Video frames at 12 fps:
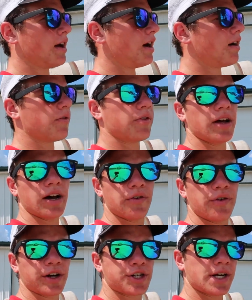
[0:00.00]
of the
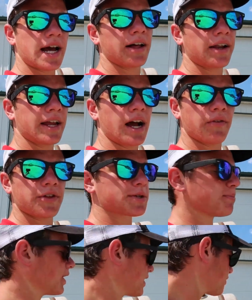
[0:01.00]
functionality of this
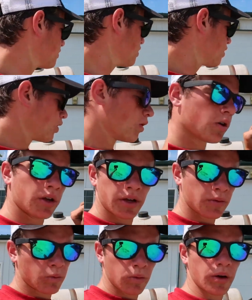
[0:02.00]
planter,
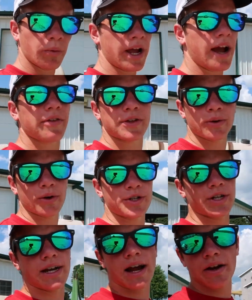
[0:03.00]
we have the torch
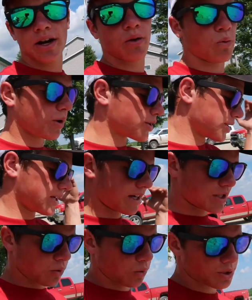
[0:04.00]
sitting out here, we're just
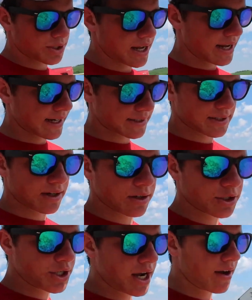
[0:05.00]
going to torch that
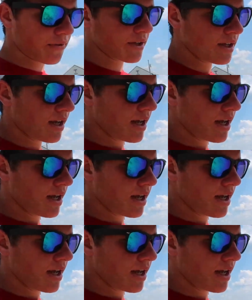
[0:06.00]
hexagon shaft.